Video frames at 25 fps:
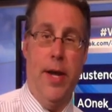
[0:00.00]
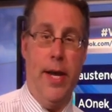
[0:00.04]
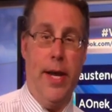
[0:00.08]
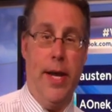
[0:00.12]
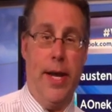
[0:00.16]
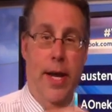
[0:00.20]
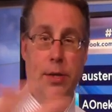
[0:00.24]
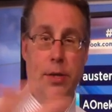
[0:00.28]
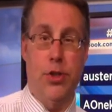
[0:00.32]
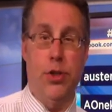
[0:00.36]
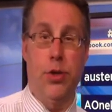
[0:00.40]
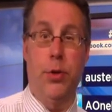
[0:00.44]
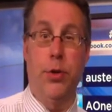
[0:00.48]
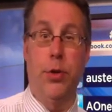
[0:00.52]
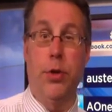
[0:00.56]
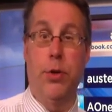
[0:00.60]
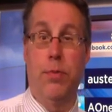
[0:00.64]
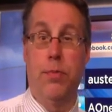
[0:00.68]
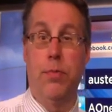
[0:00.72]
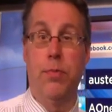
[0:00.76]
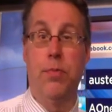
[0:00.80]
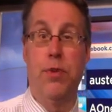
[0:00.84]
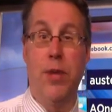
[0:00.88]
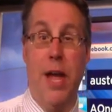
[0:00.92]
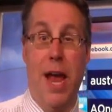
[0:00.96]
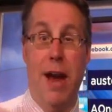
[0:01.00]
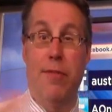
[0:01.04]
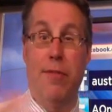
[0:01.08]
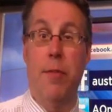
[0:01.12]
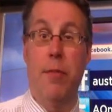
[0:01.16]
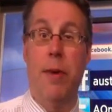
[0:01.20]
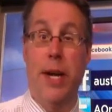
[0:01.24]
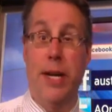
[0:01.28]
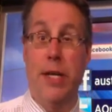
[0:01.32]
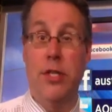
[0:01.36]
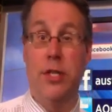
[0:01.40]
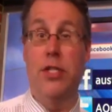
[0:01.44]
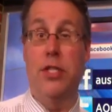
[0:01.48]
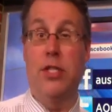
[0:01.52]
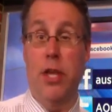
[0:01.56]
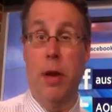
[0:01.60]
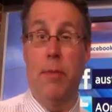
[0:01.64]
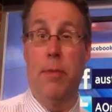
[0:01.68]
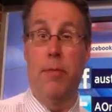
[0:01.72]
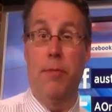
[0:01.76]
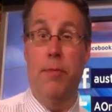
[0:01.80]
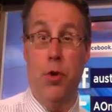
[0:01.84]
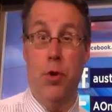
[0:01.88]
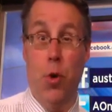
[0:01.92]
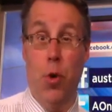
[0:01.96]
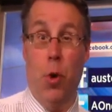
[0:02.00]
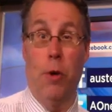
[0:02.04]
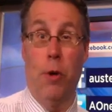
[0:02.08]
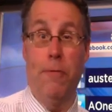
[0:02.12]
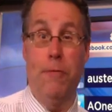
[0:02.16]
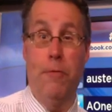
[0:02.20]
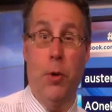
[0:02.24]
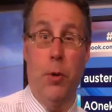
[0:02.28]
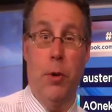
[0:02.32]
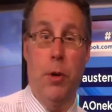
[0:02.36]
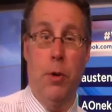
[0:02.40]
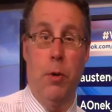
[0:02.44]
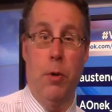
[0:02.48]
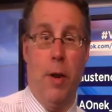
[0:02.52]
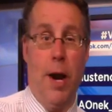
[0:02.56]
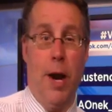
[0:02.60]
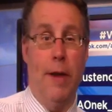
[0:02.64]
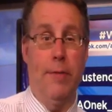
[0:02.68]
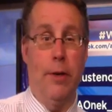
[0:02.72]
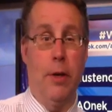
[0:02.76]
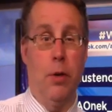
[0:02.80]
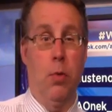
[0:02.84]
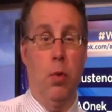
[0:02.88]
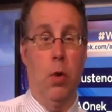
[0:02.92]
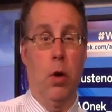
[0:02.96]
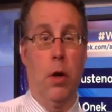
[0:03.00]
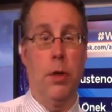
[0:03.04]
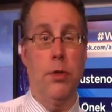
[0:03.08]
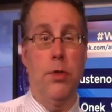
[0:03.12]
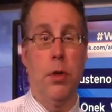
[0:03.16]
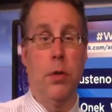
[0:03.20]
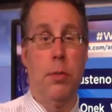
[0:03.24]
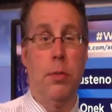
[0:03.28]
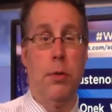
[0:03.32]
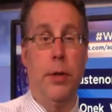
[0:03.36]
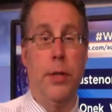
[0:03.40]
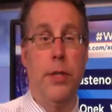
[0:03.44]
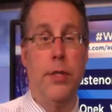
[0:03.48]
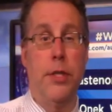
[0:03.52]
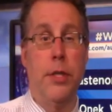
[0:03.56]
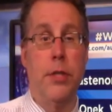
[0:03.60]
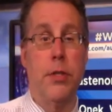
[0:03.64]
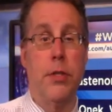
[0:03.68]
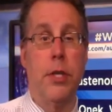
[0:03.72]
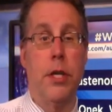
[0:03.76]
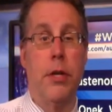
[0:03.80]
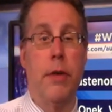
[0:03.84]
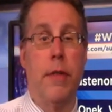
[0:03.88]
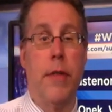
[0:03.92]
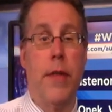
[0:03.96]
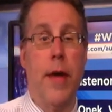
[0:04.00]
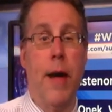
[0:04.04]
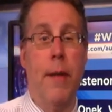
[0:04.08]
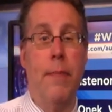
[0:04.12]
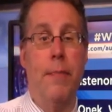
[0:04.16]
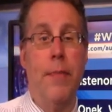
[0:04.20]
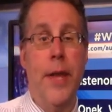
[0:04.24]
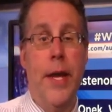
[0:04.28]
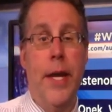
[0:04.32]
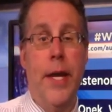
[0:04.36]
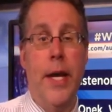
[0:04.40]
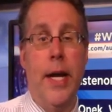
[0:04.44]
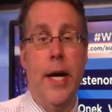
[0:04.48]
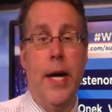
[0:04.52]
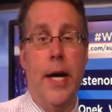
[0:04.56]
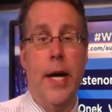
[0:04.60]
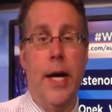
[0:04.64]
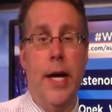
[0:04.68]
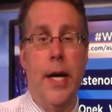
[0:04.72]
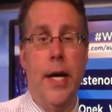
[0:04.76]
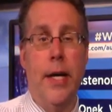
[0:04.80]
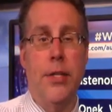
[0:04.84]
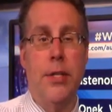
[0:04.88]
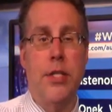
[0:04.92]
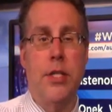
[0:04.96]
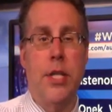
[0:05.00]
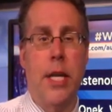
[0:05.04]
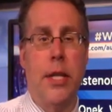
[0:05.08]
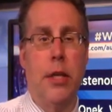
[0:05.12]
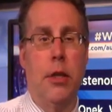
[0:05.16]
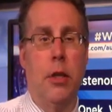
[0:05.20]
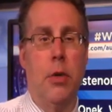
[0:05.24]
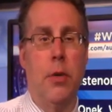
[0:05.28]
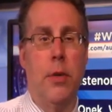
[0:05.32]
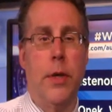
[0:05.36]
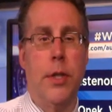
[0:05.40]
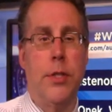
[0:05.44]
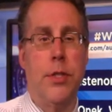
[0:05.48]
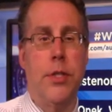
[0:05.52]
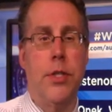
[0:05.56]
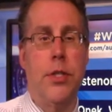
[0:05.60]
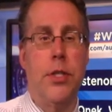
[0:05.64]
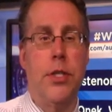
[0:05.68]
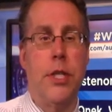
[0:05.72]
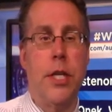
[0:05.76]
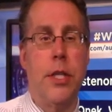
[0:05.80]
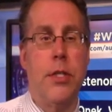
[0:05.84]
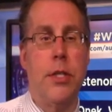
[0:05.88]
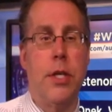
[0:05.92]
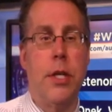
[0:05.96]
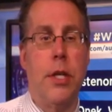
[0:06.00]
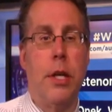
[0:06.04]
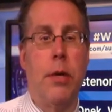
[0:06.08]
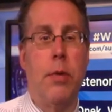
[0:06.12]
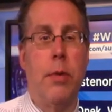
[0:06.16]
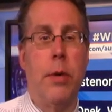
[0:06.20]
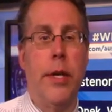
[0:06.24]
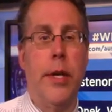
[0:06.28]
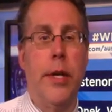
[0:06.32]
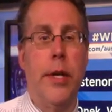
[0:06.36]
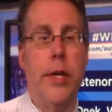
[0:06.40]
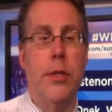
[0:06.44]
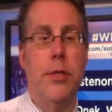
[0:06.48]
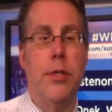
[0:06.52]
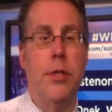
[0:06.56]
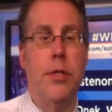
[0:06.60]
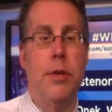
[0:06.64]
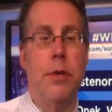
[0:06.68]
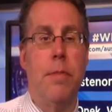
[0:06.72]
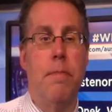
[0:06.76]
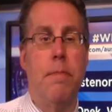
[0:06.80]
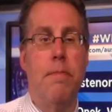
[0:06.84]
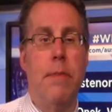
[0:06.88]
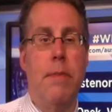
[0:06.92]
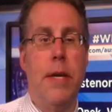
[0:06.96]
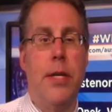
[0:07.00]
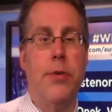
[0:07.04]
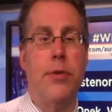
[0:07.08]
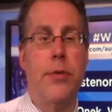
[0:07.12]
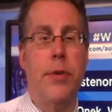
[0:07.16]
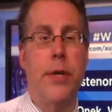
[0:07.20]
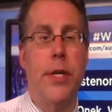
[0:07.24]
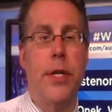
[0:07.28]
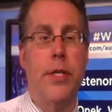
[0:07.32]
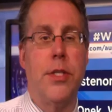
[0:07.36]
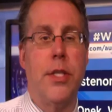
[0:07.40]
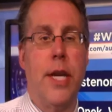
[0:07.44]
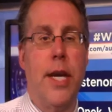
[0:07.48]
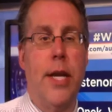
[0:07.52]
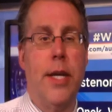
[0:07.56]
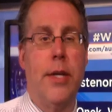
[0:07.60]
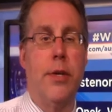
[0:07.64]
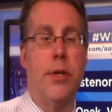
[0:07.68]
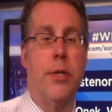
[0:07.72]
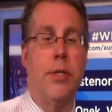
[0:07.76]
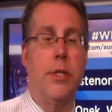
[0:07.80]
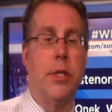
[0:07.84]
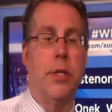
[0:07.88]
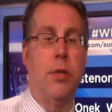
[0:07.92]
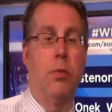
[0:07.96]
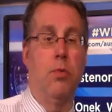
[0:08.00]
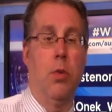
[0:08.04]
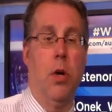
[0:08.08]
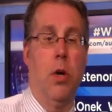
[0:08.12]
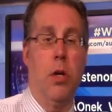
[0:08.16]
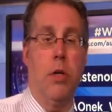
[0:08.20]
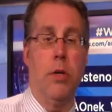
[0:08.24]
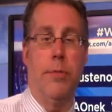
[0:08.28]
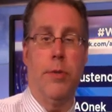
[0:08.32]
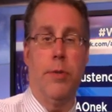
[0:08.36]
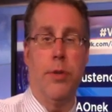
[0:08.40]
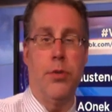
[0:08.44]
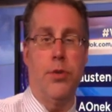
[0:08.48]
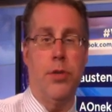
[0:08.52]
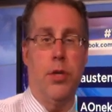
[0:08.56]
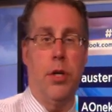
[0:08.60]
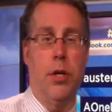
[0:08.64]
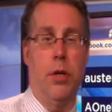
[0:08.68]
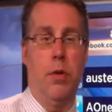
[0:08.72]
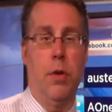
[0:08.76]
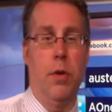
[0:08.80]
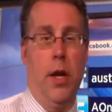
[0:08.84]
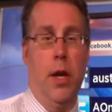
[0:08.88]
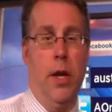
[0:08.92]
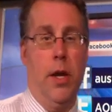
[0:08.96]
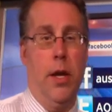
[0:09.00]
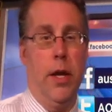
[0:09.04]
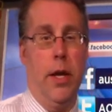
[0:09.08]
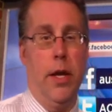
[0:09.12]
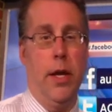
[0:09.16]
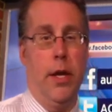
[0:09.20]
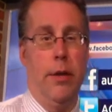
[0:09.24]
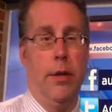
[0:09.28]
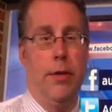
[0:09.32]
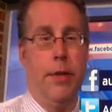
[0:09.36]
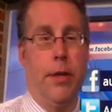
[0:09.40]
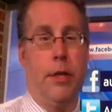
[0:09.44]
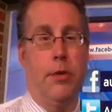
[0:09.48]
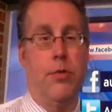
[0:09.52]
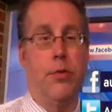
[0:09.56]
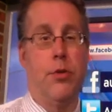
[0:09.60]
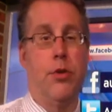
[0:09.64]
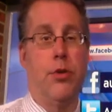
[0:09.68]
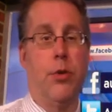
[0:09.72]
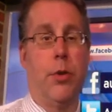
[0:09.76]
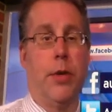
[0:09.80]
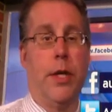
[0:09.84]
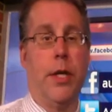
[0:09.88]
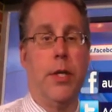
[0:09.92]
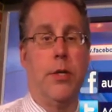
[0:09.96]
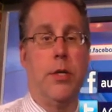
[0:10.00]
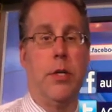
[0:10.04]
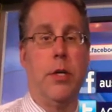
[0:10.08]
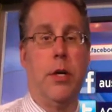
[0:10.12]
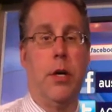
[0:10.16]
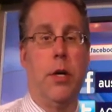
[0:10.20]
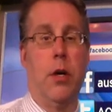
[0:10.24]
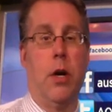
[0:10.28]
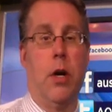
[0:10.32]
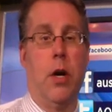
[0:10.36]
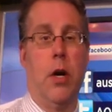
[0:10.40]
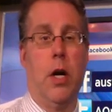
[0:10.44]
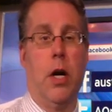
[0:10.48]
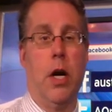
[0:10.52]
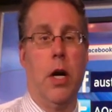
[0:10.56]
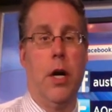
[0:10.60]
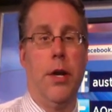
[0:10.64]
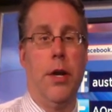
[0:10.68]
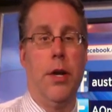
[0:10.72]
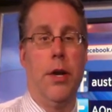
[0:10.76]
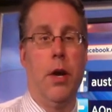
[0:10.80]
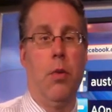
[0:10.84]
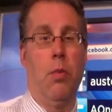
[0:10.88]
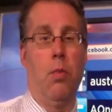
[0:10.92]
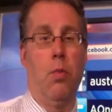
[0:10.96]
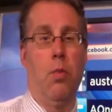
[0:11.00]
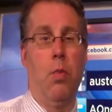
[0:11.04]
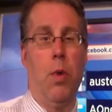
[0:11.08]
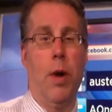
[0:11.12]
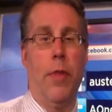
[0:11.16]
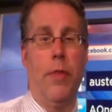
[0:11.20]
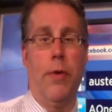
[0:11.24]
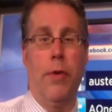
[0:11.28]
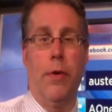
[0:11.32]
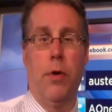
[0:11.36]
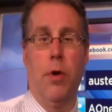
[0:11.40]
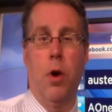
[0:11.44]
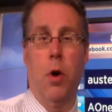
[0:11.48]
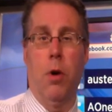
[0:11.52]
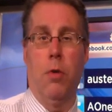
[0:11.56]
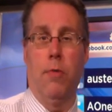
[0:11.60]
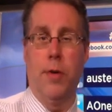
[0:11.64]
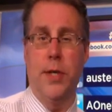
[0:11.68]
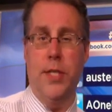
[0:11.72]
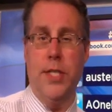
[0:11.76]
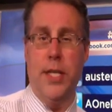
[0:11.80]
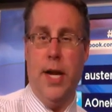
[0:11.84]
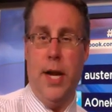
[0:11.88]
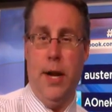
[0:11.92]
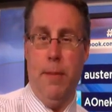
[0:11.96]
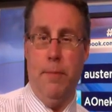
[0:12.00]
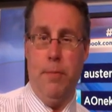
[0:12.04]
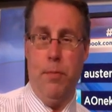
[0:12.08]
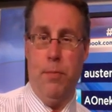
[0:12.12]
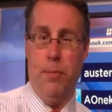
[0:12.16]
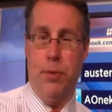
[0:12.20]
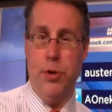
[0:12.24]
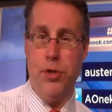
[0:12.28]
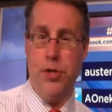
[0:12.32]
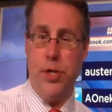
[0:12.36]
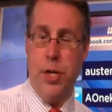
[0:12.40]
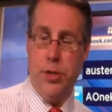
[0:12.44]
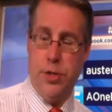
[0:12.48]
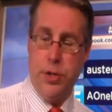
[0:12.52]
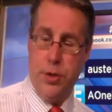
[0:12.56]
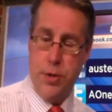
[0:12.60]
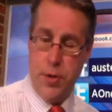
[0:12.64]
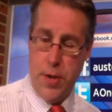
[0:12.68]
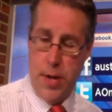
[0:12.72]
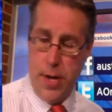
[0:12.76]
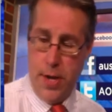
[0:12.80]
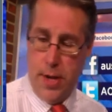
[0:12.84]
and show you, everybody, some of your photographic work. So please consider that. St. Louis, 60 degrees. Demetrius Anderson, welcome to the show, and thanks for joining us here on Weather Overtime. Appreciate you